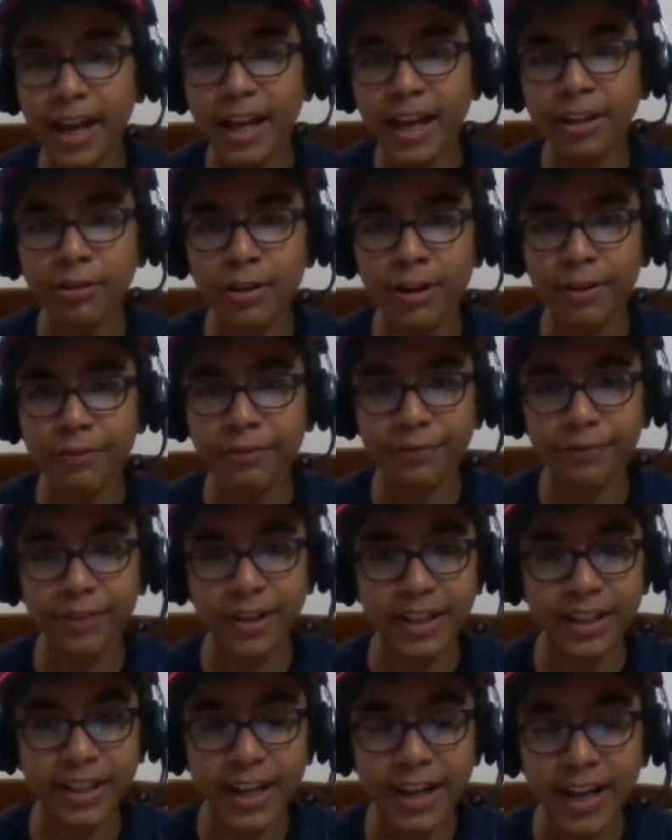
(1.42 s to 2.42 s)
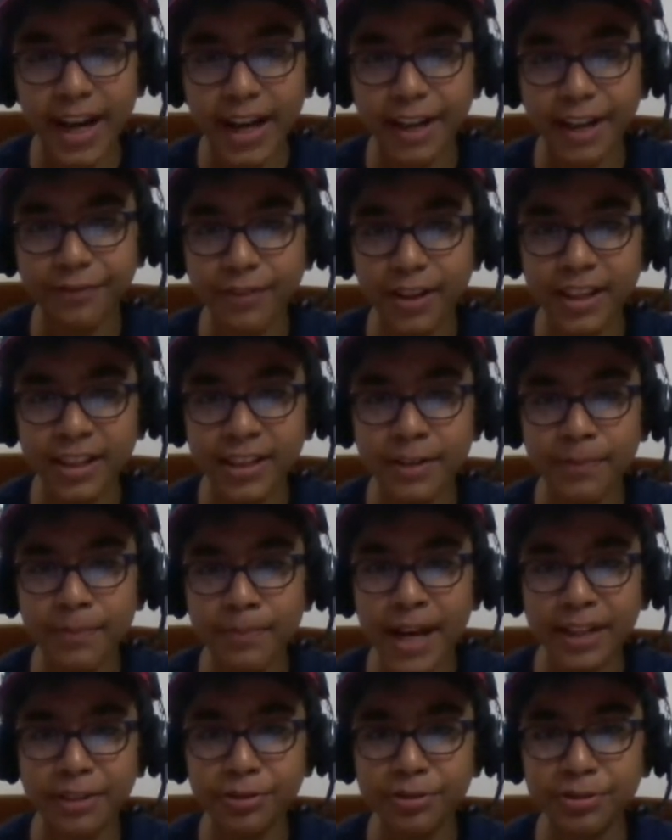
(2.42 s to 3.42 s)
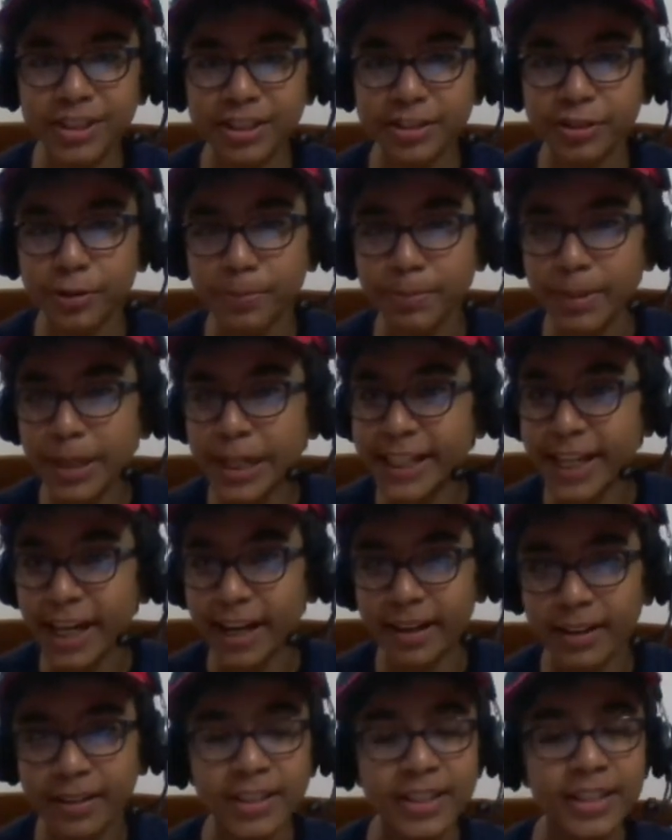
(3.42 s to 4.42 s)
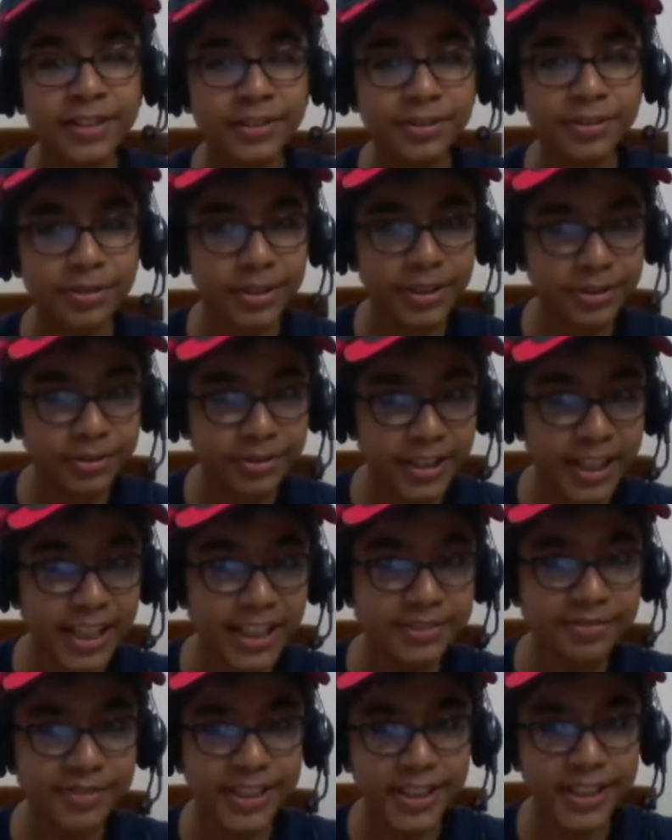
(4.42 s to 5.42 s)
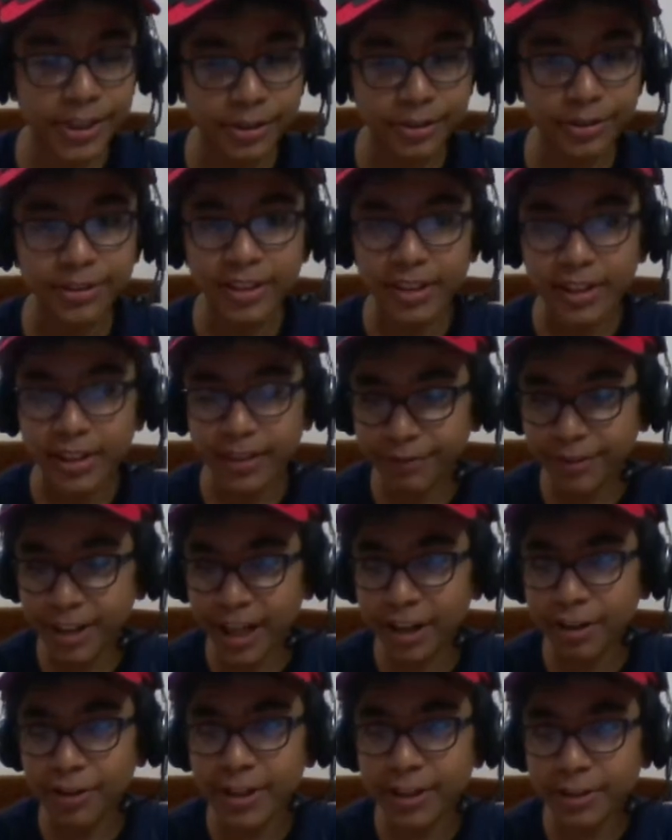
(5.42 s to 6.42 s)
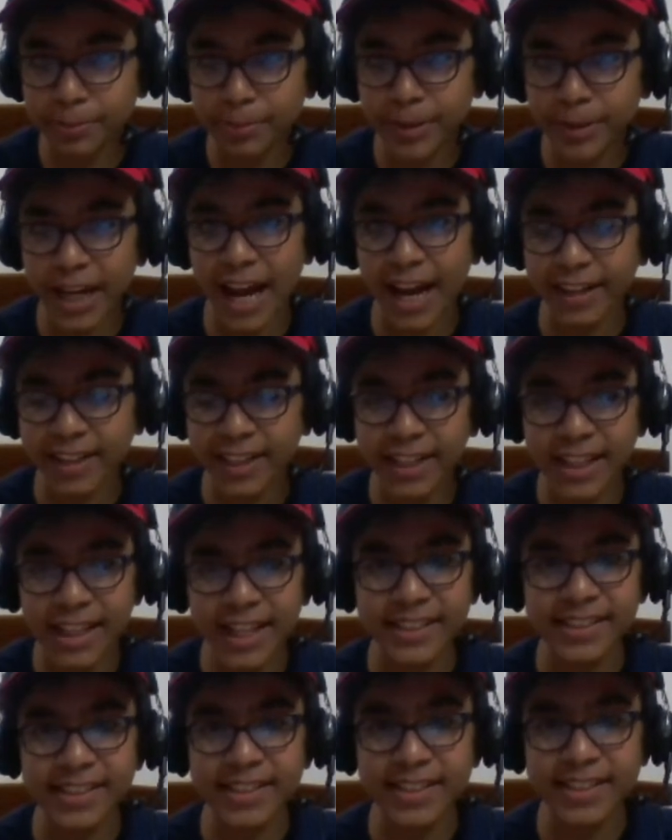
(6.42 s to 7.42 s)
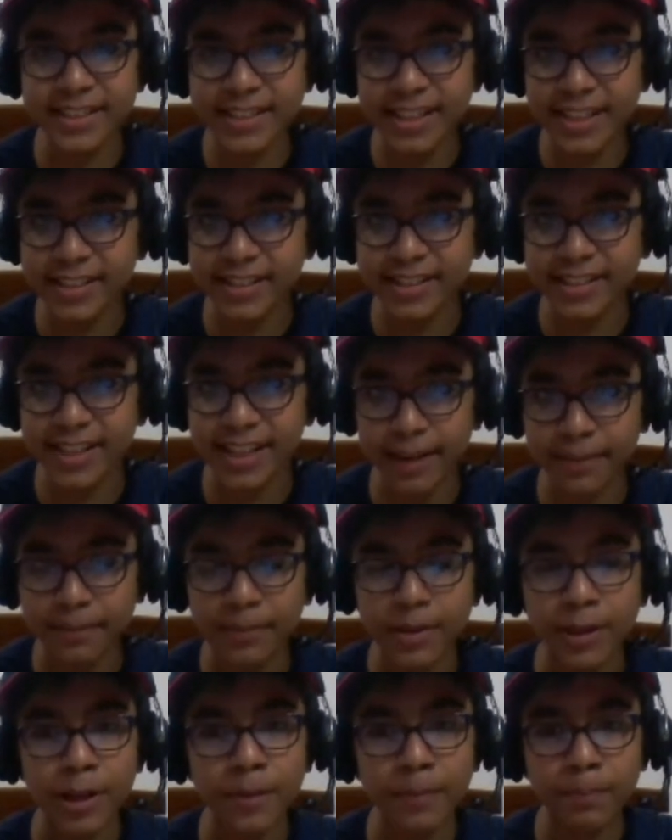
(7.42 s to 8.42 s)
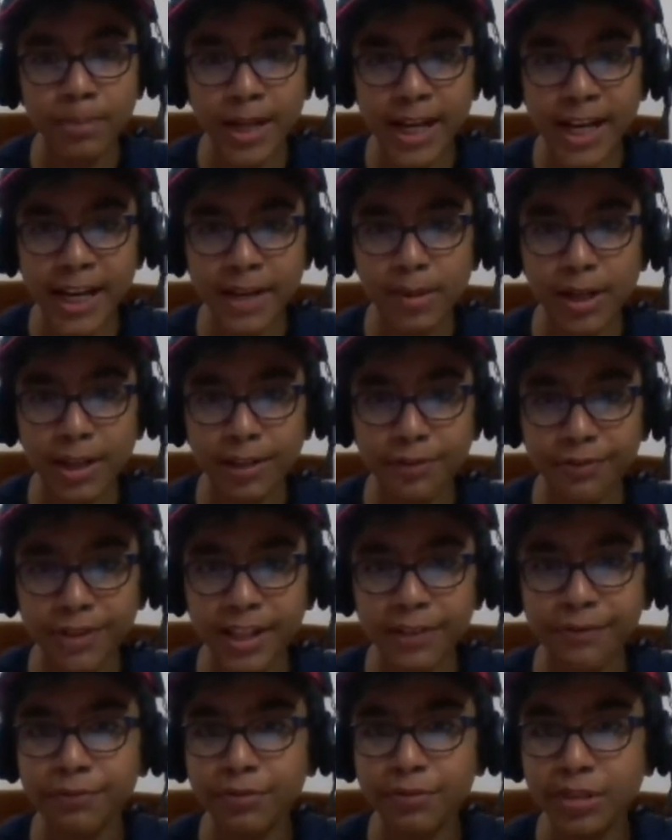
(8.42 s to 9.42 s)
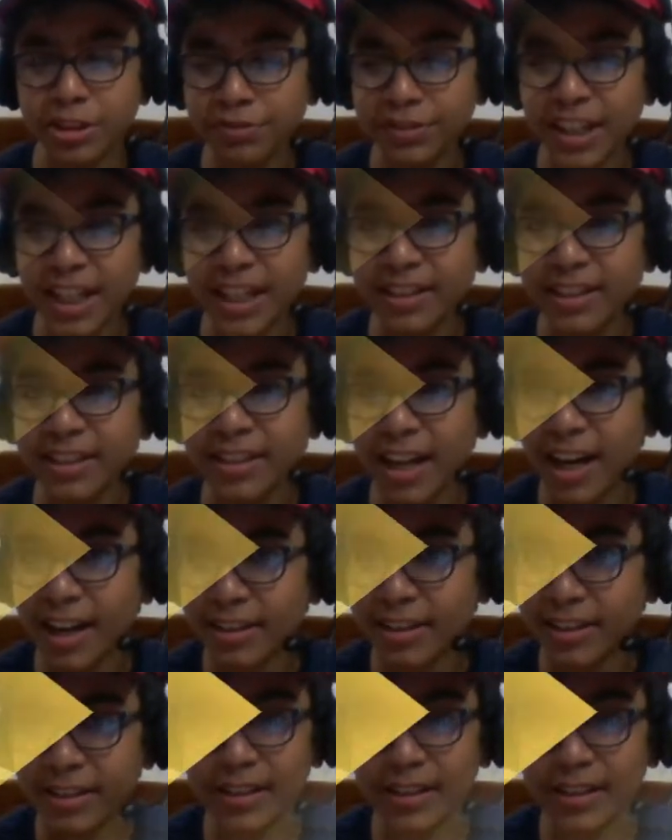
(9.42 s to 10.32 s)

everyone and welcome back to Chesopedia. So in today's video, we are going to be analyzing the chess game played between Viswanathan Anand